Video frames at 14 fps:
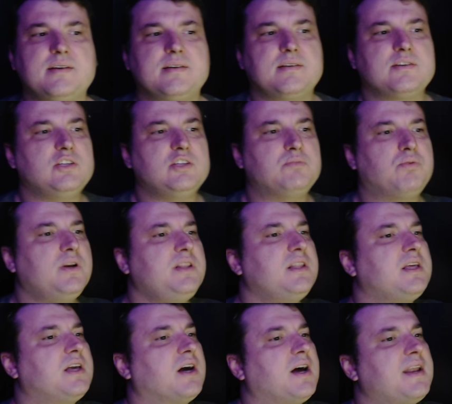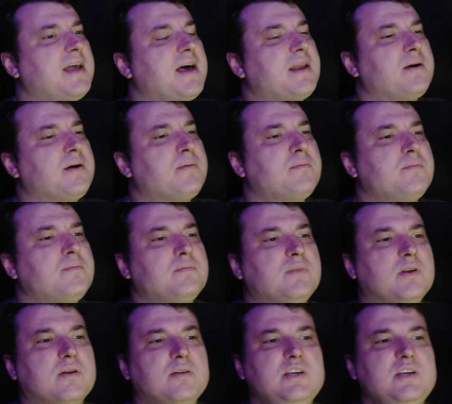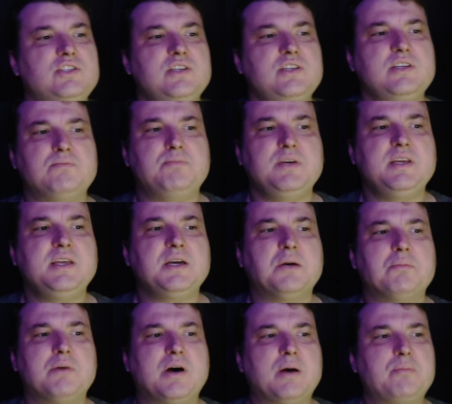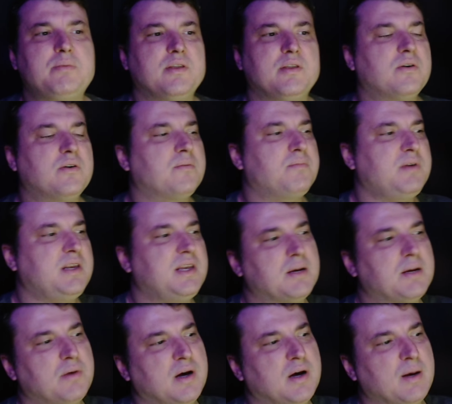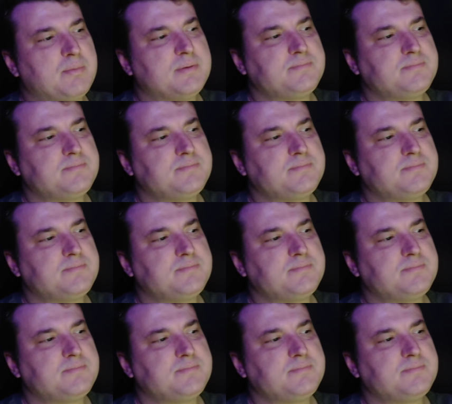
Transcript: She's pointing the gun at him. She's beating him up, and they're beating him up.